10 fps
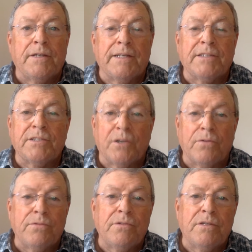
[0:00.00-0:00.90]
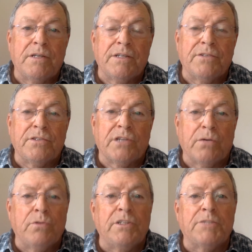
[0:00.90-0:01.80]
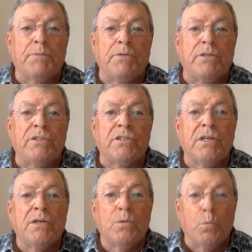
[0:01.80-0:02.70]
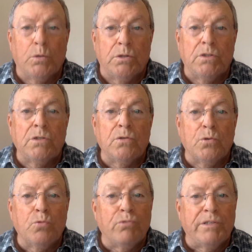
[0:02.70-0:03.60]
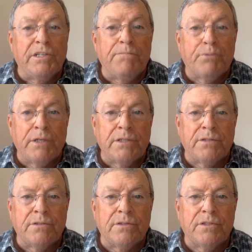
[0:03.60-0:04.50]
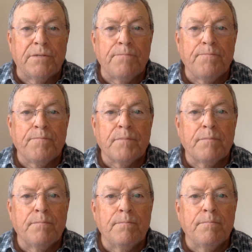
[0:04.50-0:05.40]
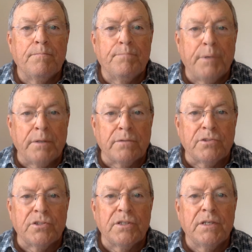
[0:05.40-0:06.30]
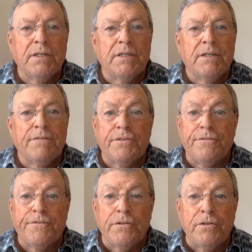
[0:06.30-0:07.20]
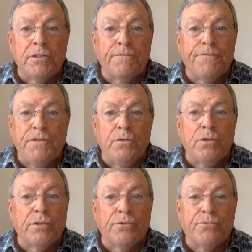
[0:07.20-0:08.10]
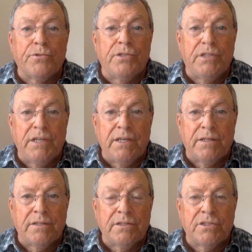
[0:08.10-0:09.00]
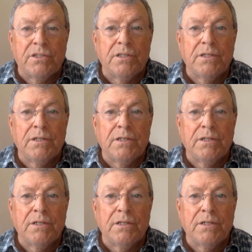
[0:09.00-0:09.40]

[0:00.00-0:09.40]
as Son, and as Holy Spirit were already present. But for the first few hundred years,